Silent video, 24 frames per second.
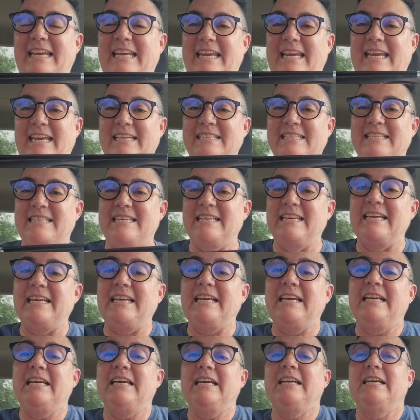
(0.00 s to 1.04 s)
antsy
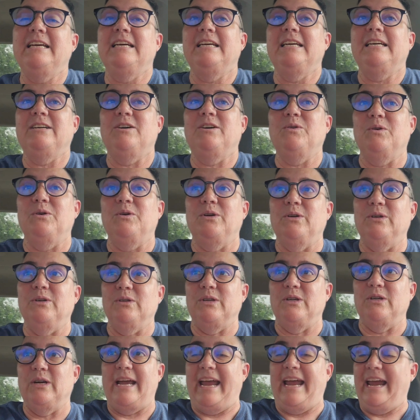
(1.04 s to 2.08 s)
or
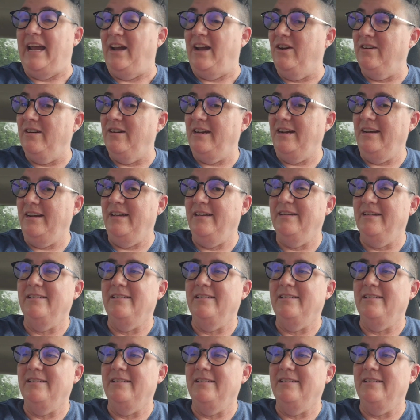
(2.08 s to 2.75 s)
angry